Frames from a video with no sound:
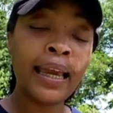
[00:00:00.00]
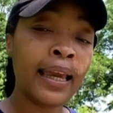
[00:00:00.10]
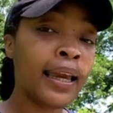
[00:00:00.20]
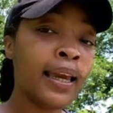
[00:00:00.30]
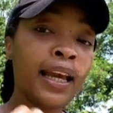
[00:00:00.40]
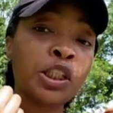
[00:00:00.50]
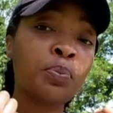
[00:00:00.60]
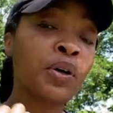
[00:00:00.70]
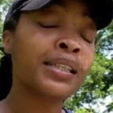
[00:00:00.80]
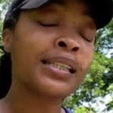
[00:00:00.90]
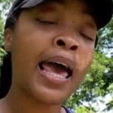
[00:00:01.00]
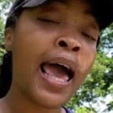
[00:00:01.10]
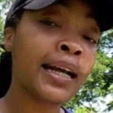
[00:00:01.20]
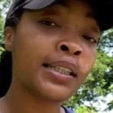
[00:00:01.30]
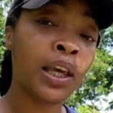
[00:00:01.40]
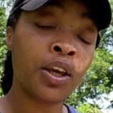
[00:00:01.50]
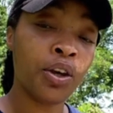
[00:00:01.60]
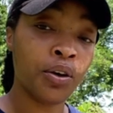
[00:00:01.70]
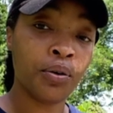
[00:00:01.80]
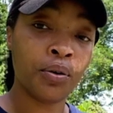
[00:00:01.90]
He is protecting
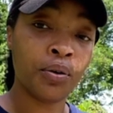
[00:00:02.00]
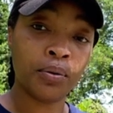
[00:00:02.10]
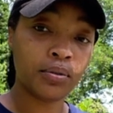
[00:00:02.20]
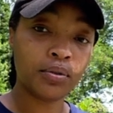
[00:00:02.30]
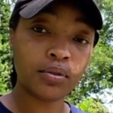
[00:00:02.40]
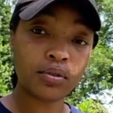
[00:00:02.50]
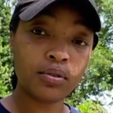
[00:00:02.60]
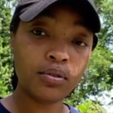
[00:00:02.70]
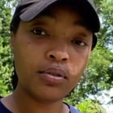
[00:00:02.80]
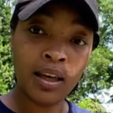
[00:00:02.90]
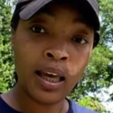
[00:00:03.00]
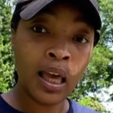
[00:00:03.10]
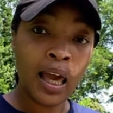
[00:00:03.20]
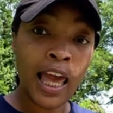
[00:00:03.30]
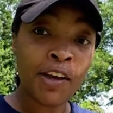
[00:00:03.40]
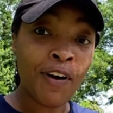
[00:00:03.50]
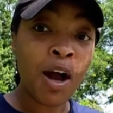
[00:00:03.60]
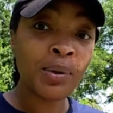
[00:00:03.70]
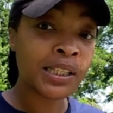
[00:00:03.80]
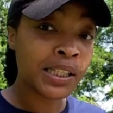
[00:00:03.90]
you. If
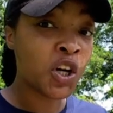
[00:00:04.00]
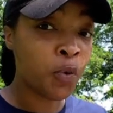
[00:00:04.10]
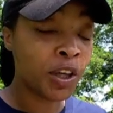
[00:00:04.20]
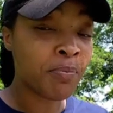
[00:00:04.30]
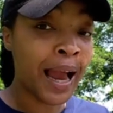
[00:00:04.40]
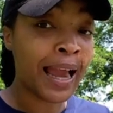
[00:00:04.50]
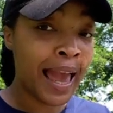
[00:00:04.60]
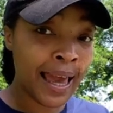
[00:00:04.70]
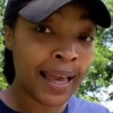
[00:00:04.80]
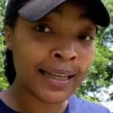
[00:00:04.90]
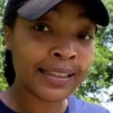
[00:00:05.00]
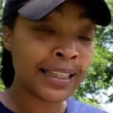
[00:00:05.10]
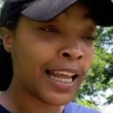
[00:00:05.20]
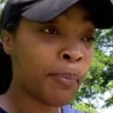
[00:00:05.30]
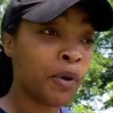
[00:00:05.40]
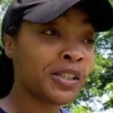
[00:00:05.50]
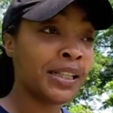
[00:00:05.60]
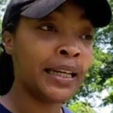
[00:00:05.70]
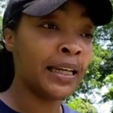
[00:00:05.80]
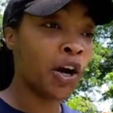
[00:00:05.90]
I was still with my ex and that
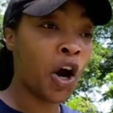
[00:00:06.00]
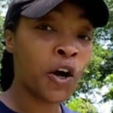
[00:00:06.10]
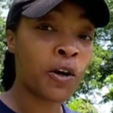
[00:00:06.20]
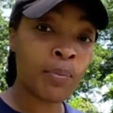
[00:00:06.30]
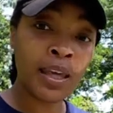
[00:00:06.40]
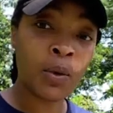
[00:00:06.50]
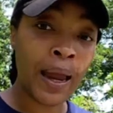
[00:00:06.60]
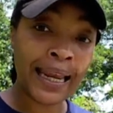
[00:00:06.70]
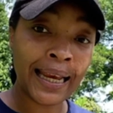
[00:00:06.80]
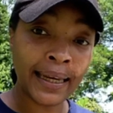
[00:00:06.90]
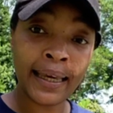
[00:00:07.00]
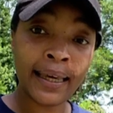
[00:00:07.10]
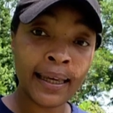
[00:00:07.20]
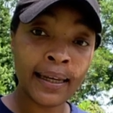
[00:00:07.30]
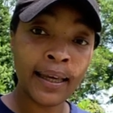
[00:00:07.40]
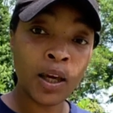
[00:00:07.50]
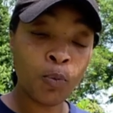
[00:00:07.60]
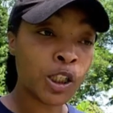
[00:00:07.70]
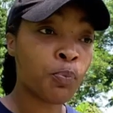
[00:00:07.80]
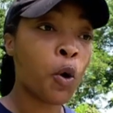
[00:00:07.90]
person didn't hurt me the way they did,
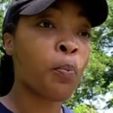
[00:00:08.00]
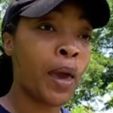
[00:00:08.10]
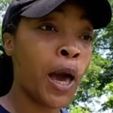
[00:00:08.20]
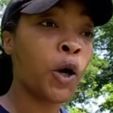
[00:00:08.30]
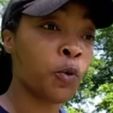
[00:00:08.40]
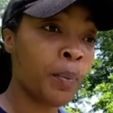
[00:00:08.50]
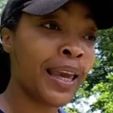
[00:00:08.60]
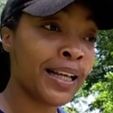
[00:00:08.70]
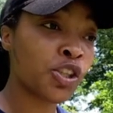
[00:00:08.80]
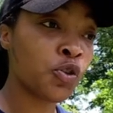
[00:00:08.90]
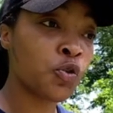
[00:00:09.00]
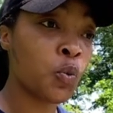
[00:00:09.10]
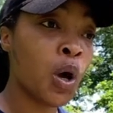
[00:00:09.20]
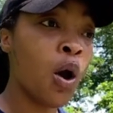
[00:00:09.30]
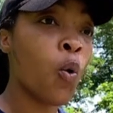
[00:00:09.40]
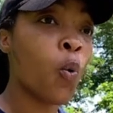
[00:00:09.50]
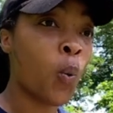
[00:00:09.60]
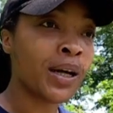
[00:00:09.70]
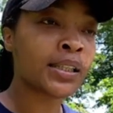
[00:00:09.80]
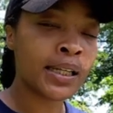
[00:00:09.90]
which propelled me into
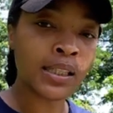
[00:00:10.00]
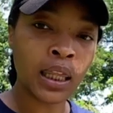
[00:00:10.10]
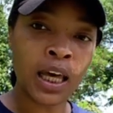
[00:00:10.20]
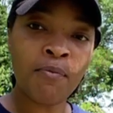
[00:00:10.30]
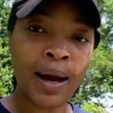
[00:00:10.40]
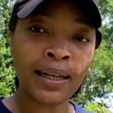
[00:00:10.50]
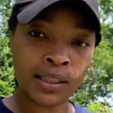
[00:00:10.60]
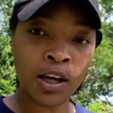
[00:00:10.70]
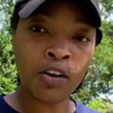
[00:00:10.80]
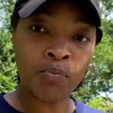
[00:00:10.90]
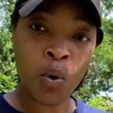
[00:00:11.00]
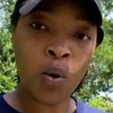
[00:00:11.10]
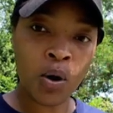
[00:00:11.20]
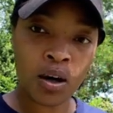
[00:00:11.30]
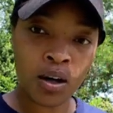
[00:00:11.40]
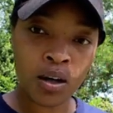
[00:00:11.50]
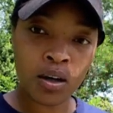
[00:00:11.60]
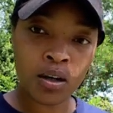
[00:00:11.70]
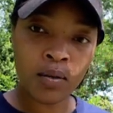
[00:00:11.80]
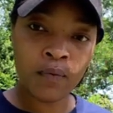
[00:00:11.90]
wanting to love myself more,
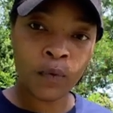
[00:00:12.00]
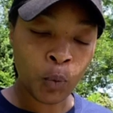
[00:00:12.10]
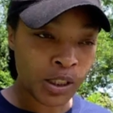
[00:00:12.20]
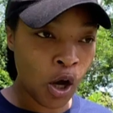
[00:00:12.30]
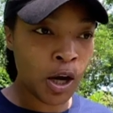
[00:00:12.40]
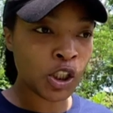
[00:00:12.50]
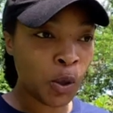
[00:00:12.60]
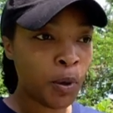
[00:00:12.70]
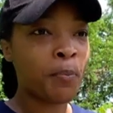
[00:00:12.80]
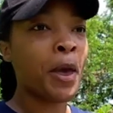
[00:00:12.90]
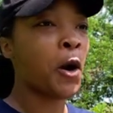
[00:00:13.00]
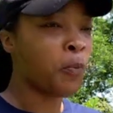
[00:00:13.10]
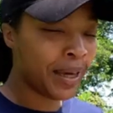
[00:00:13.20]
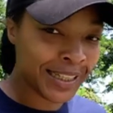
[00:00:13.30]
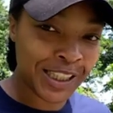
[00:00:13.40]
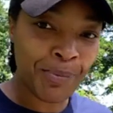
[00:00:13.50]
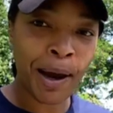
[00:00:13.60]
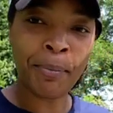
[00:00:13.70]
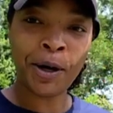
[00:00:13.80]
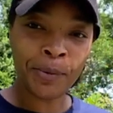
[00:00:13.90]
which also propelled me into
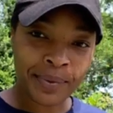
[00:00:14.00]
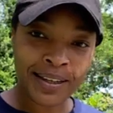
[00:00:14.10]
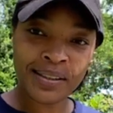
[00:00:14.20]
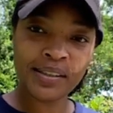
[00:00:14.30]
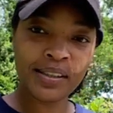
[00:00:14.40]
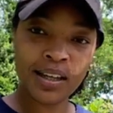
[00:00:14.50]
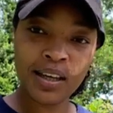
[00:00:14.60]
my purpose,